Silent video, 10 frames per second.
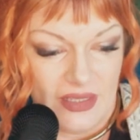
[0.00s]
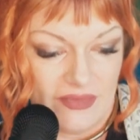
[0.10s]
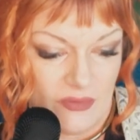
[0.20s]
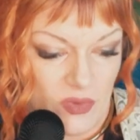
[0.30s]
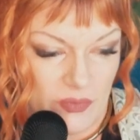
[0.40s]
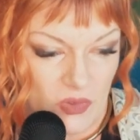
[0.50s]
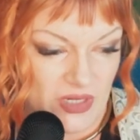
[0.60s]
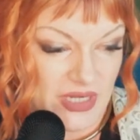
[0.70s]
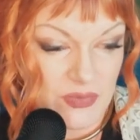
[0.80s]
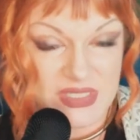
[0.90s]
Then one
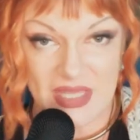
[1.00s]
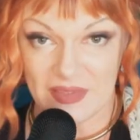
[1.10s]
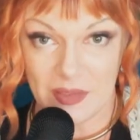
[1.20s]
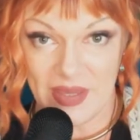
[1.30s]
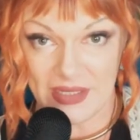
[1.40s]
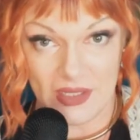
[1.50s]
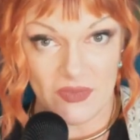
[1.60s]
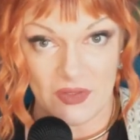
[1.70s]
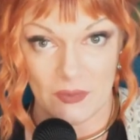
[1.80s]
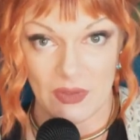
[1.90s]
morning, he was suddenly back out
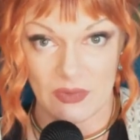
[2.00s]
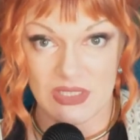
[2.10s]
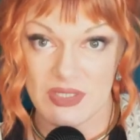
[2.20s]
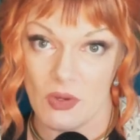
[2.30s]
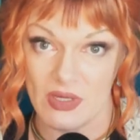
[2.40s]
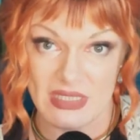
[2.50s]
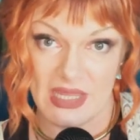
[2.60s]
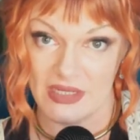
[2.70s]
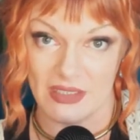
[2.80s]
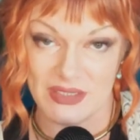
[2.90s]
there, and we were so
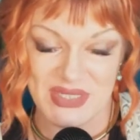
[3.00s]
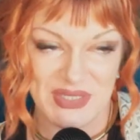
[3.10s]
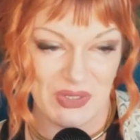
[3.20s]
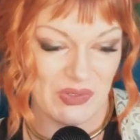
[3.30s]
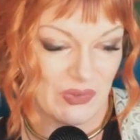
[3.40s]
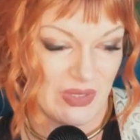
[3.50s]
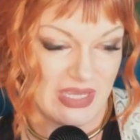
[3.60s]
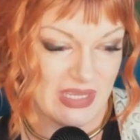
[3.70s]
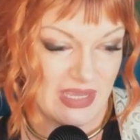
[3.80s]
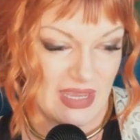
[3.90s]
excited. So
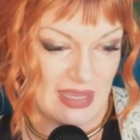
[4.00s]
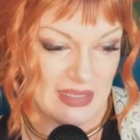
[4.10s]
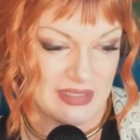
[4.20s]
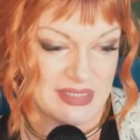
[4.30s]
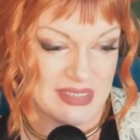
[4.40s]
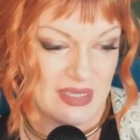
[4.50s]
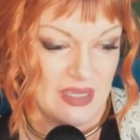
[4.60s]
he has